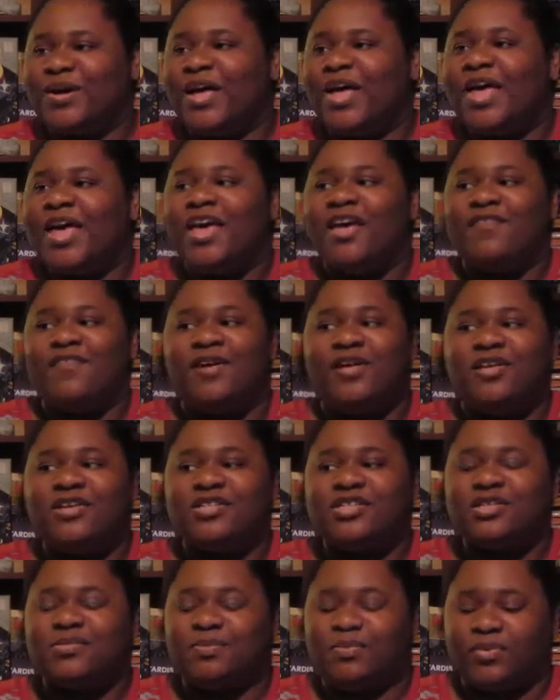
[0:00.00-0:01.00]
It
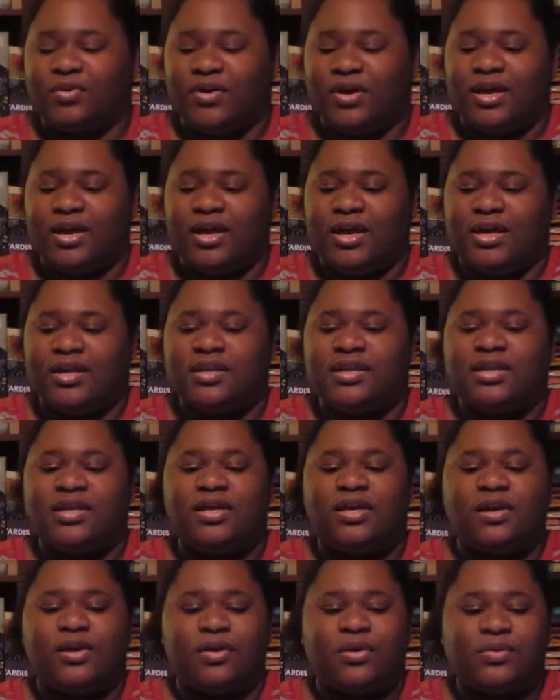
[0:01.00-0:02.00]
follows this boy, and
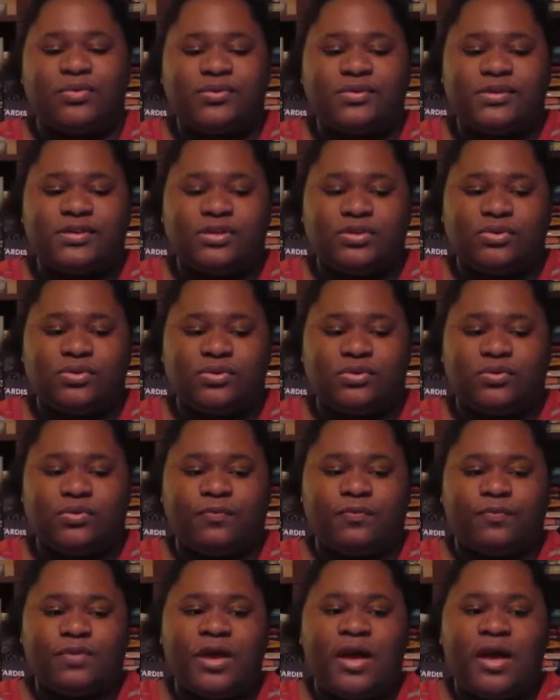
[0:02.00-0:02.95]
he goes to